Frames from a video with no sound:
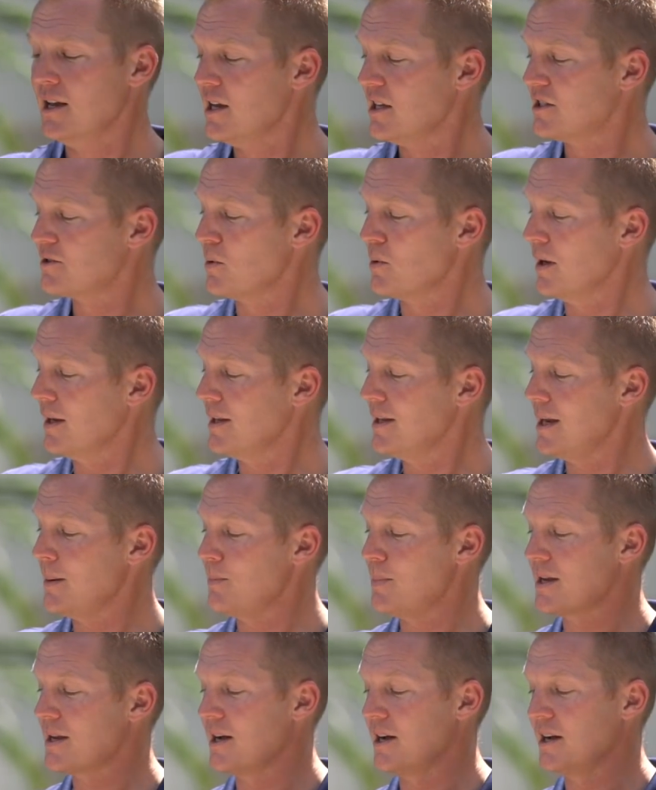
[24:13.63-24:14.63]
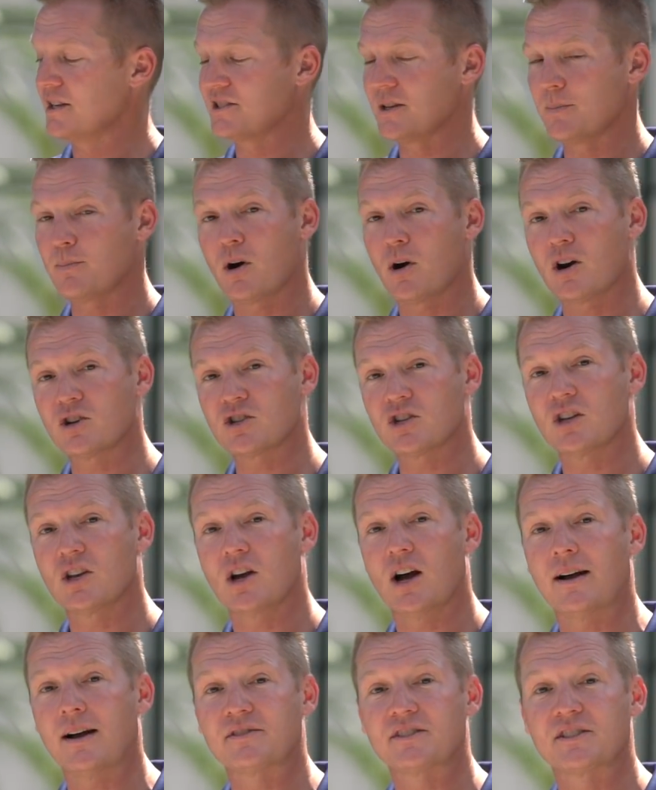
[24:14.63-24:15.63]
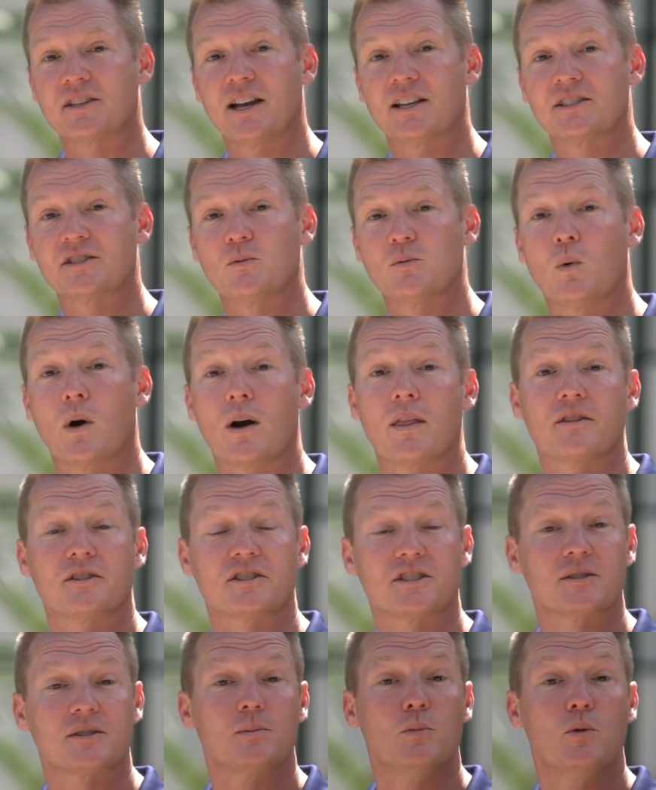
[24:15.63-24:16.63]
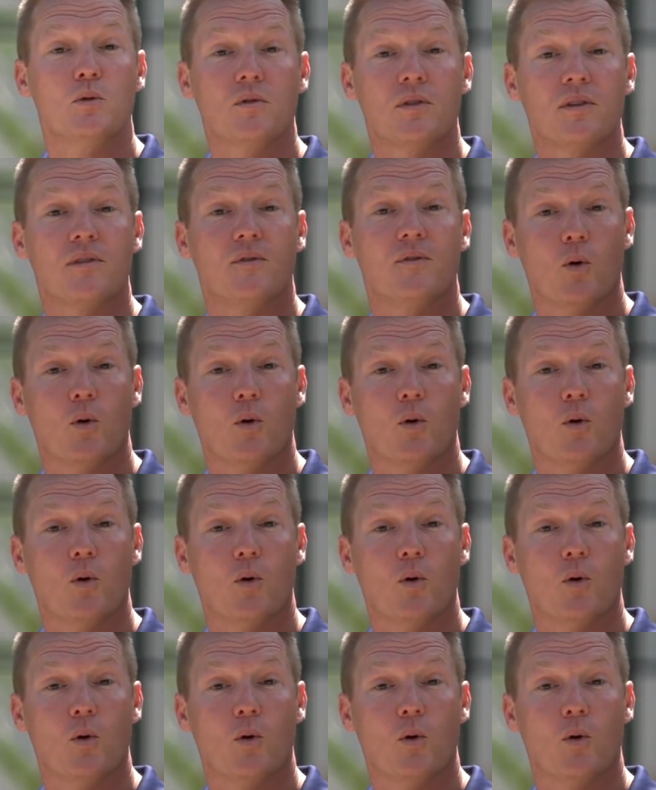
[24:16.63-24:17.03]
It's really neat because it partially offsets one of the Smooth